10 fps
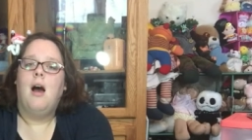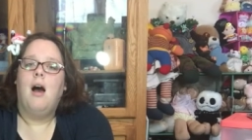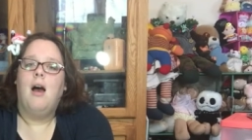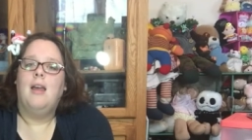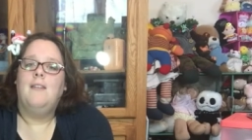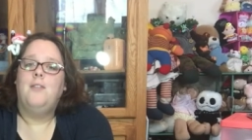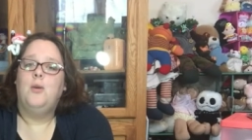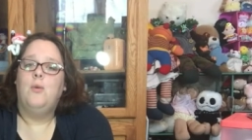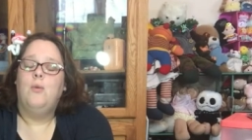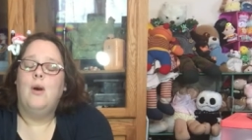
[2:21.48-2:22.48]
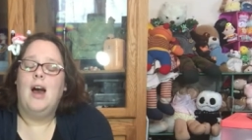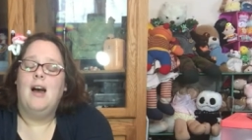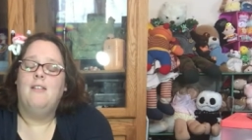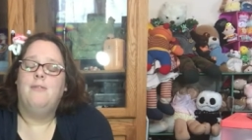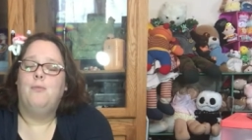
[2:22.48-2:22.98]
Uh, if you
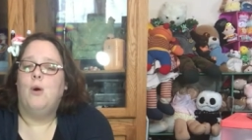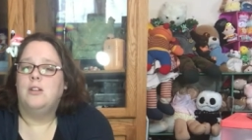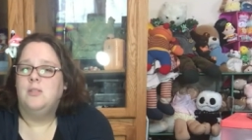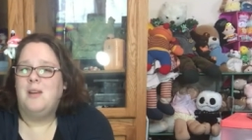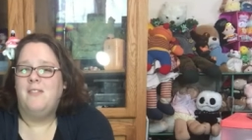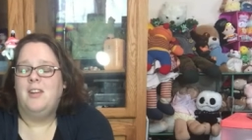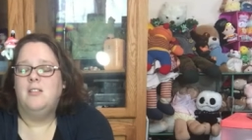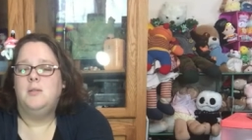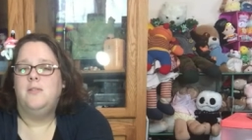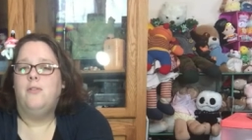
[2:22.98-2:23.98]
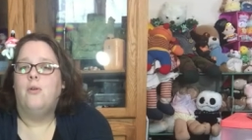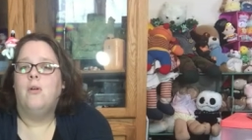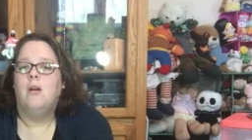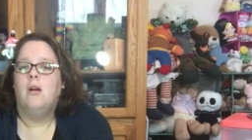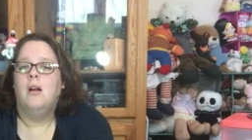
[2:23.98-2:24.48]
have watched my videos
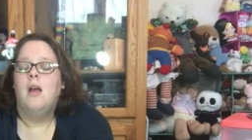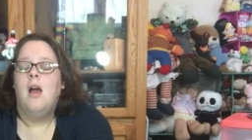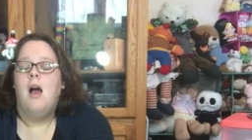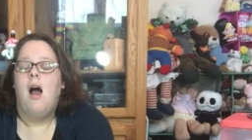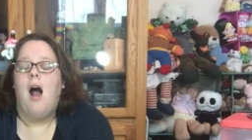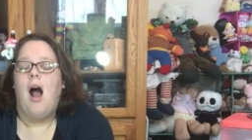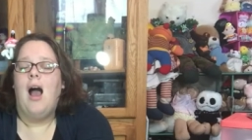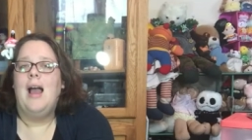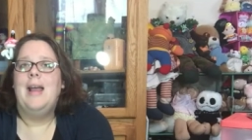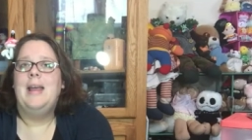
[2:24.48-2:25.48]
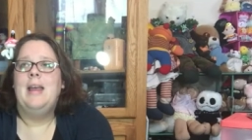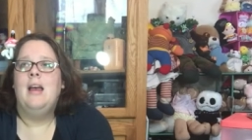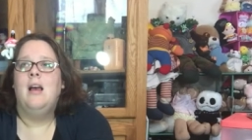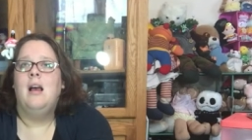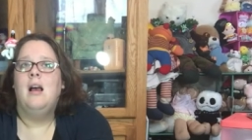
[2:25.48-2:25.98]
before, I
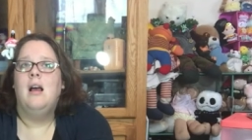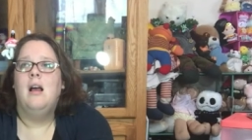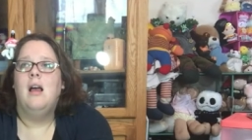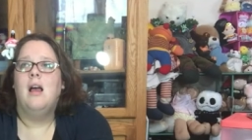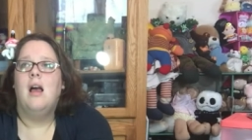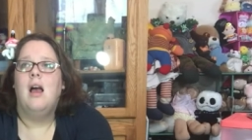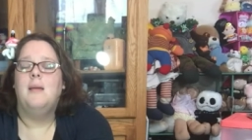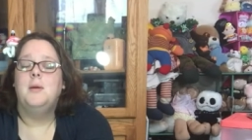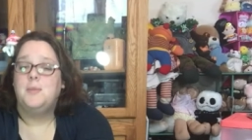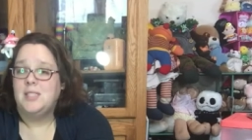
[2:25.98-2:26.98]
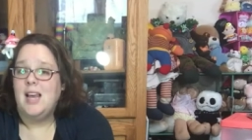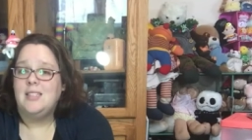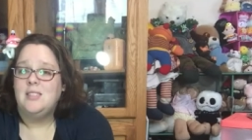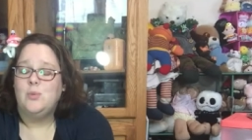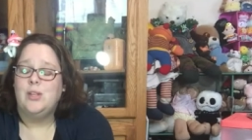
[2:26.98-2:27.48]
am
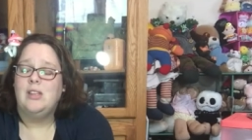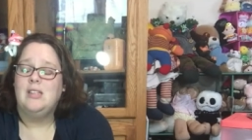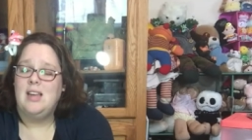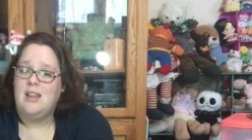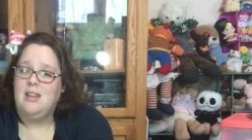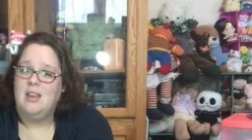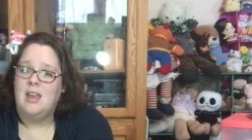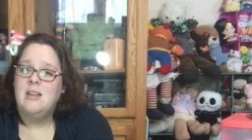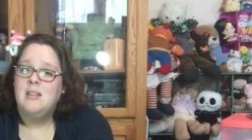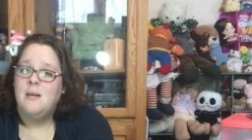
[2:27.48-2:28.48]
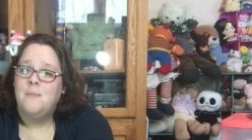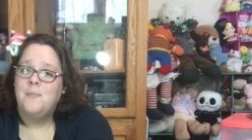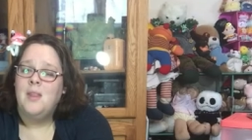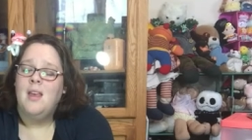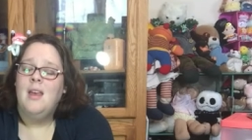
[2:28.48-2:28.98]
obsessed with the Tenth
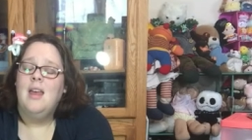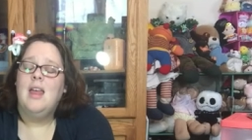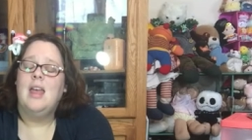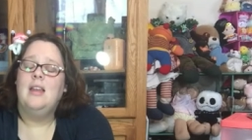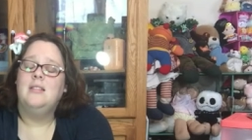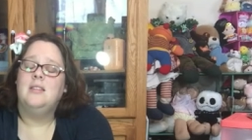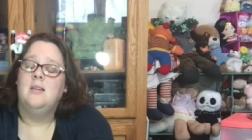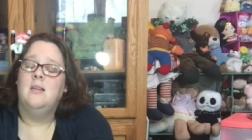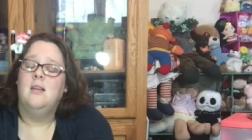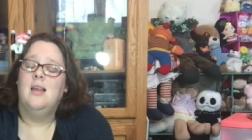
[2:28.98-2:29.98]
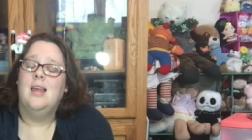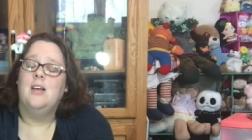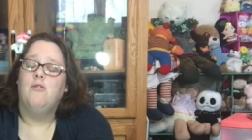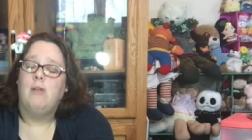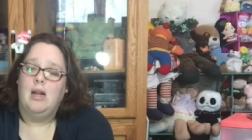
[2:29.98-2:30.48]
Kingdom. It is an
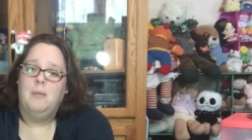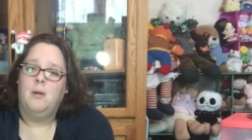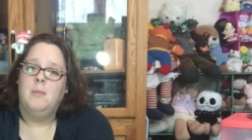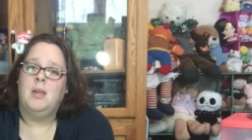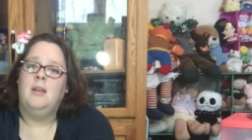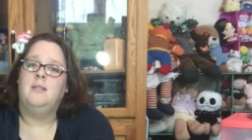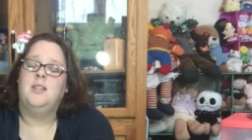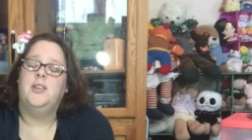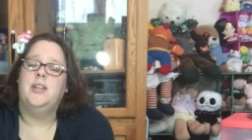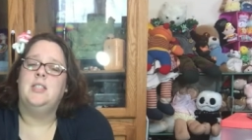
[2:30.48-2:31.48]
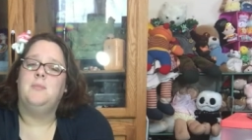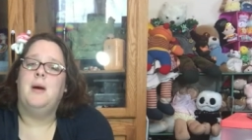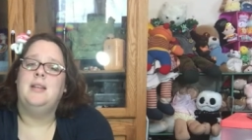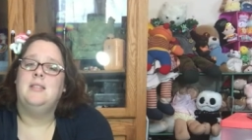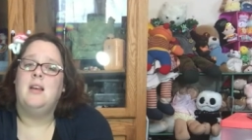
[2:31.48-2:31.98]
incredible mini-series
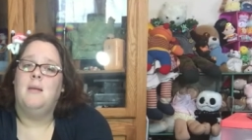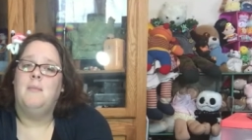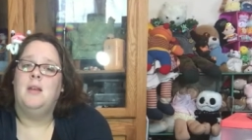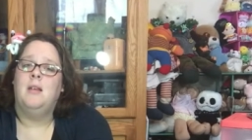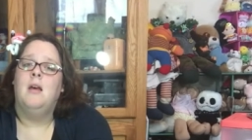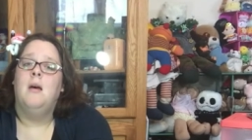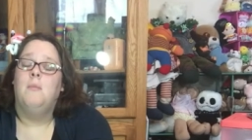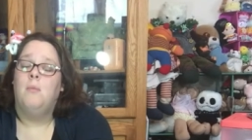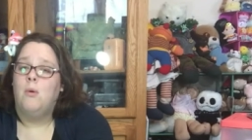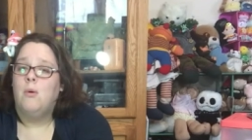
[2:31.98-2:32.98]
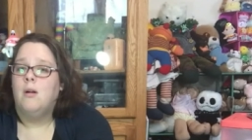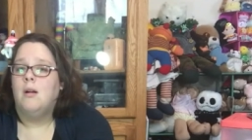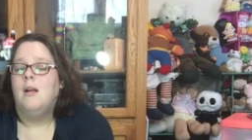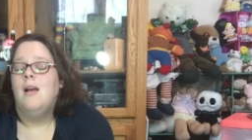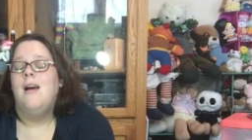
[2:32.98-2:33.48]
by Simon
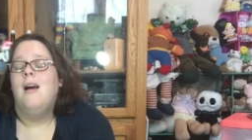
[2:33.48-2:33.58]
Moore.